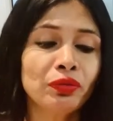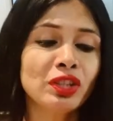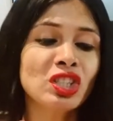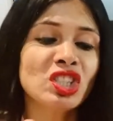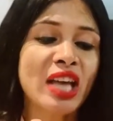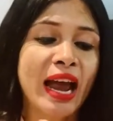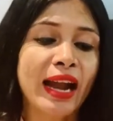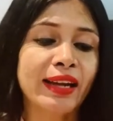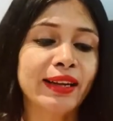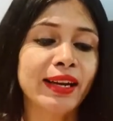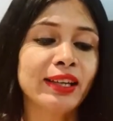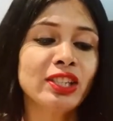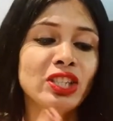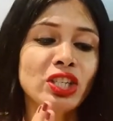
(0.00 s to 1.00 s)
which is
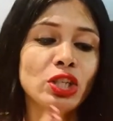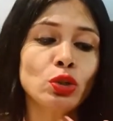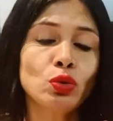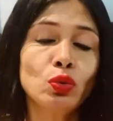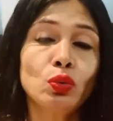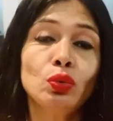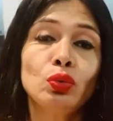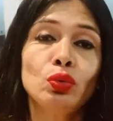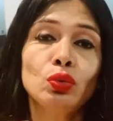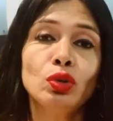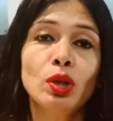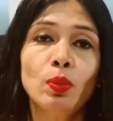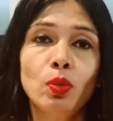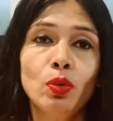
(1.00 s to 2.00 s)
attaching tooth to
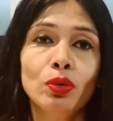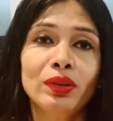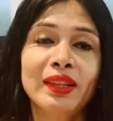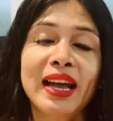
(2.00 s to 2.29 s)
the bone,